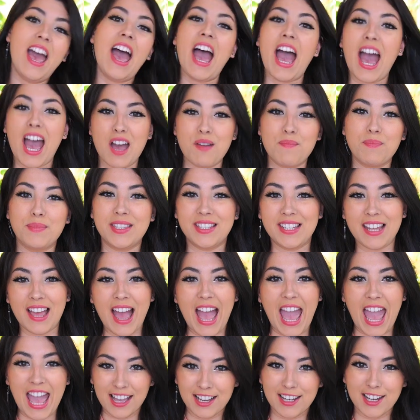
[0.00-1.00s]

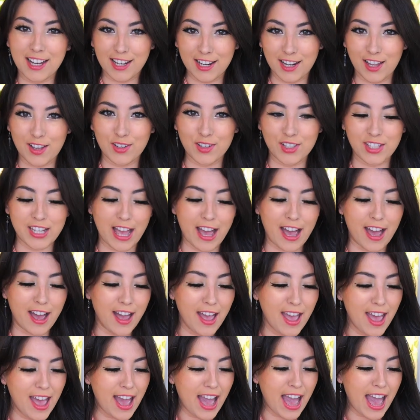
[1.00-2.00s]
hamster enclosure.